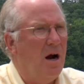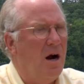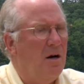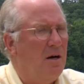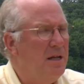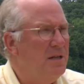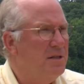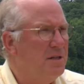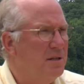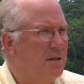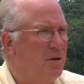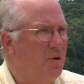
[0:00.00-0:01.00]
Our
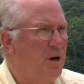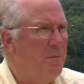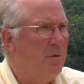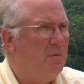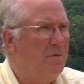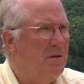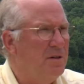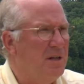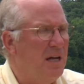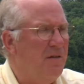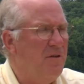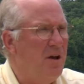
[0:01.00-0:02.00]
lease agreement with the
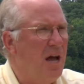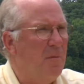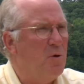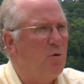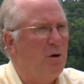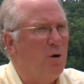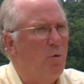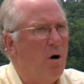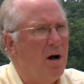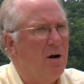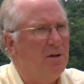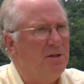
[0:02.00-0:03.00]
state of New Hampshire
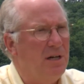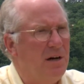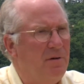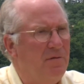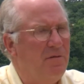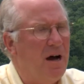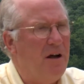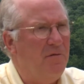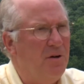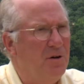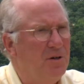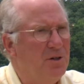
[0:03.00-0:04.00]
requires that every
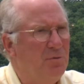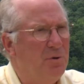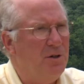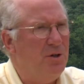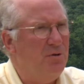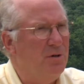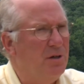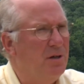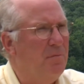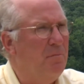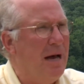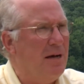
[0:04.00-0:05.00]
5 years we do a
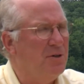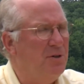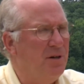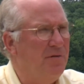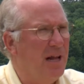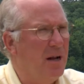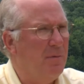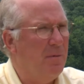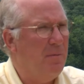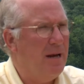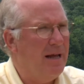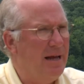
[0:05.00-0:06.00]
master
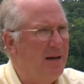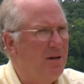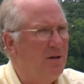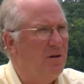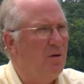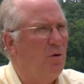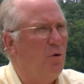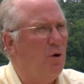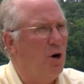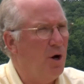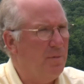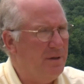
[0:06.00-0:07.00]
development plan
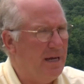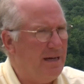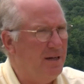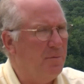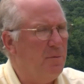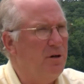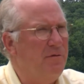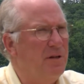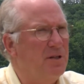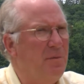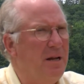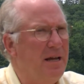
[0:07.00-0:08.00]
or update the
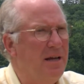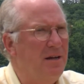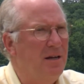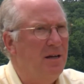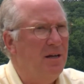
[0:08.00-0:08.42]
previous plan.